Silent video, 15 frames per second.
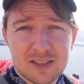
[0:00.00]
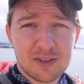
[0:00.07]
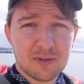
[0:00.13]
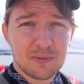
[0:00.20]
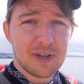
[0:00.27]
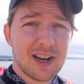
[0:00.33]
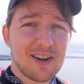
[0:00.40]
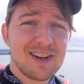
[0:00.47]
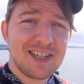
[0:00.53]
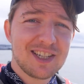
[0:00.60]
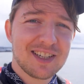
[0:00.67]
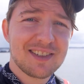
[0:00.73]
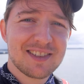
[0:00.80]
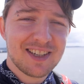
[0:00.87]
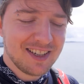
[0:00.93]
We'd only
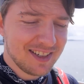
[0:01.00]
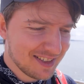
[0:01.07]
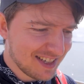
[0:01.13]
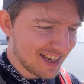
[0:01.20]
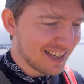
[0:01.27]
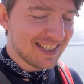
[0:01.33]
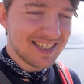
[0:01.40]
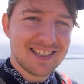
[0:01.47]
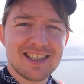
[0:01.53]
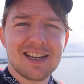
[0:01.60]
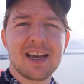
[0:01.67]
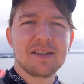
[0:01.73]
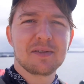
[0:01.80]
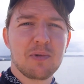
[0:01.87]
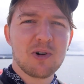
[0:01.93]
just started
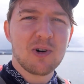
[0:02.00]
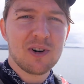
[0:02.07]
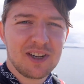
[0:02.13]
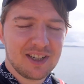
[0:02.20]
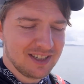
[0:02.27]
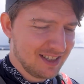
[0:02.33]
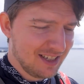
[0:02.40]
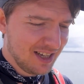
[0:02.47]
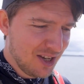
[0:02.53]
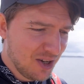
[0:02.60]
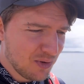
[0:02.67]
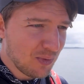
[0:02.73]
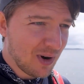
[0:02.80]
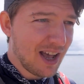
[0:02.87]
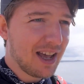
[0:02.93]
today's walk
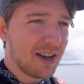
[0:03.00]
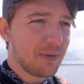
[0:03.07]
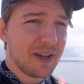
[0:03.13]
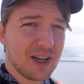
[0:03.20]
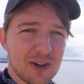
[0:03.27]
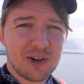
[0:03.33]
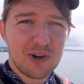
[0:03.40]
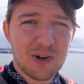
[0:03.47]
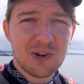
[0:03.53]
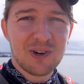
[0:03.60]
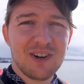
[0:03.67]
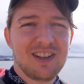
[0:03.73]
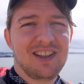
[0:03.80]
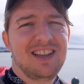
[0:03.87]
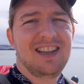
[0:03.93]
when we got caught
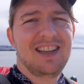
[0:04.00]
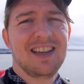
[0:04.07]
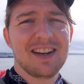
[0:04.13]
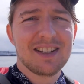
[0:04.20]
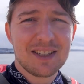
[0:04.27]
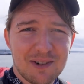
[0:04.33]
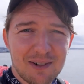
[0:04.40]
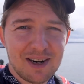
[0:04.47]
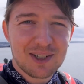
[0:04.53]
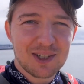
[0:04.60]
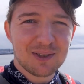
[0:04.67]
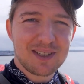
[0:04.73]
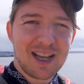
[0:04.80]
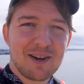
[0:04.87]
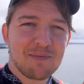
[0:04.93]
in a torrential
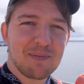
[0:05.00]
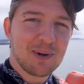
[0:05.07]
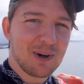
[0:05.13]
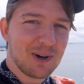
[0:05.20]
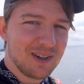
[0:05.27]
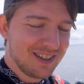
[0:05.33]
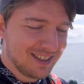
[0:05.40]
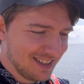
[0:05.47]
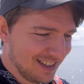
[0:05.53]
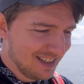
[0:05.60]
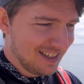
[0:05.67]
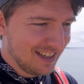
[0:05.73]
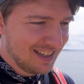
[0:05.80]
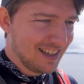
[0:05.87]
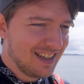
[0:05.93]
downpour
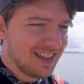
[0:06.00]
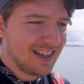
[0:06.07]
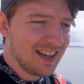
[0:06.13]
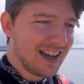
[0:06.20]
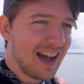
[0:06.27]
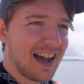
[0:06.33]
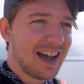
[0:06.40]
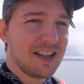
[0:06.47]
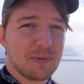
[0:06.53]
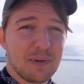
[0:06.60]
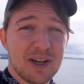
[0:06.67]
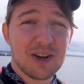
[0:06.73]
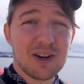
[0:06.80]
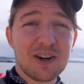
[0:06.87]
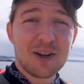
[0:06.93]
and we
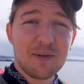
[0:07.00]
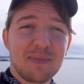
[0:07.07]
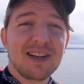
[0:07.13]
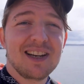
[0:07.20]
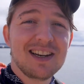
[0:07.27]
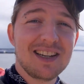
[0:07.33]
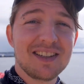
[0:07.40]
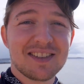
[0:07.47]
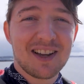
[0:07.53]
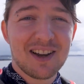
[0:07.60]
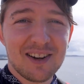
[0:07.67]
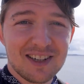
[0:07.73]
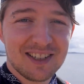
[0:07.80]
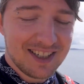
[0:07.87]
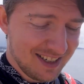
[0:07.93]
got completely
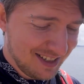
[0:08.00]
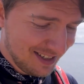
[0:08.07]
soaked.